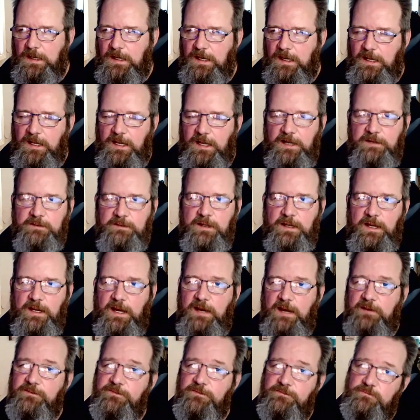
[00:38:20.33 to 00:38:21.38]
and
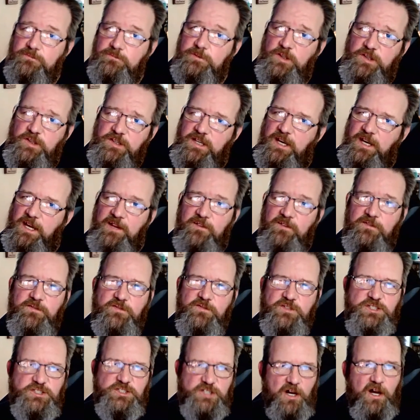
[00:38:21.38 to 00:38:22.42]
I was kind of
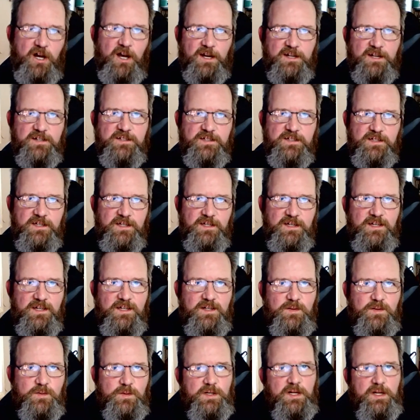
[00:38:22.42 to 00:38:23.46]
shocked
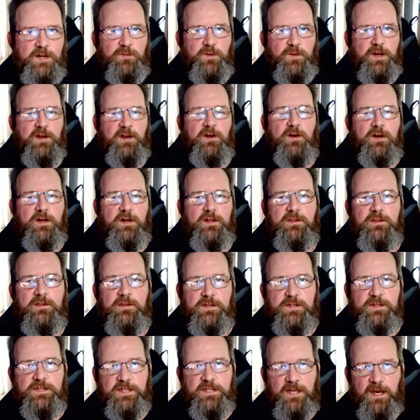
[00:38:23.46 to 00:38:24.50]
when I went on
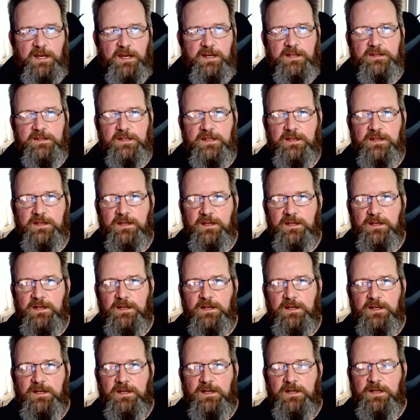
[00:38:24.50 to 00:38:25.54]
the site
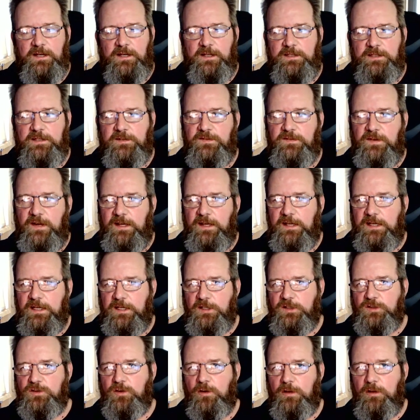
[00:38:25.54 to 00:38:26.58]
to find a
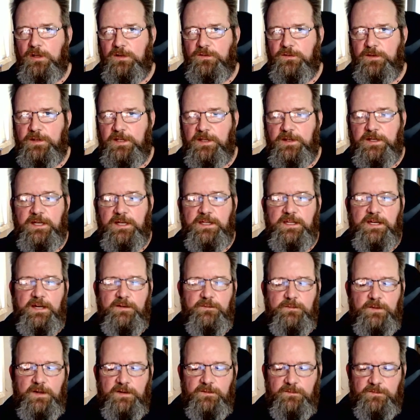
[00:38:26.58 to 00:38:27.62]
controller for that, because
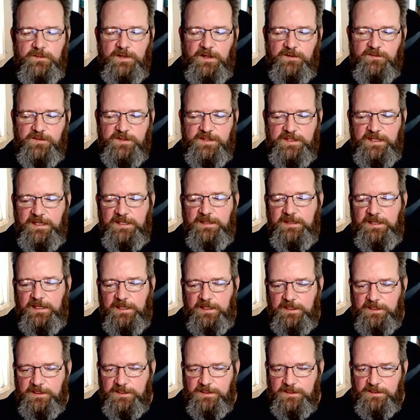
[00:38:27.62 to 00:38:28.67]
I've seen
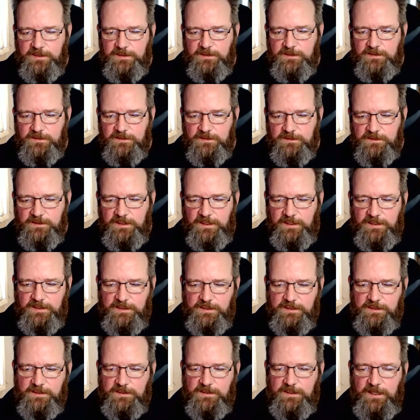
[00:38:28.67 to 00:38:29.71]
these
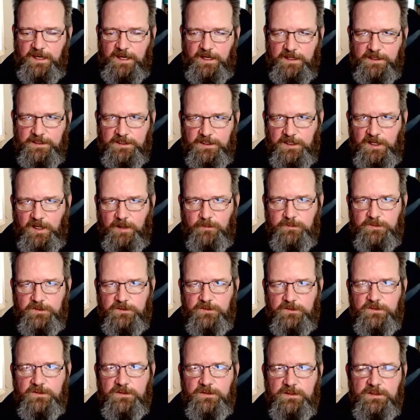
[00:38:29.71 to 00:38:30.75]

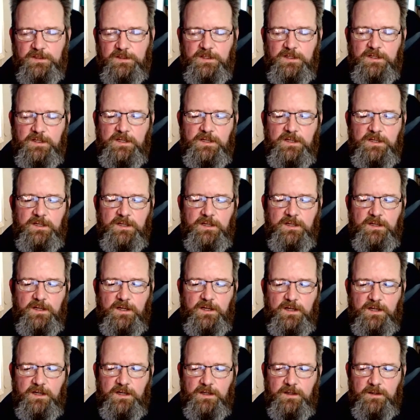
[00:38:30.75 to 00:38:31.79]
hexacopters,
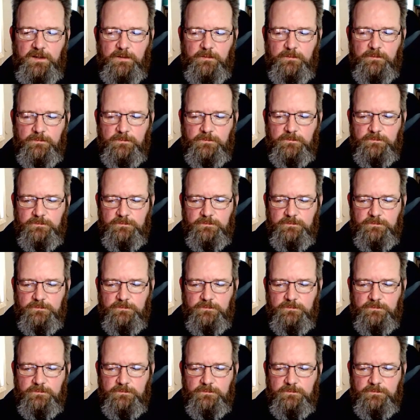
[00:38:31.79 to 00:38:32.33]
and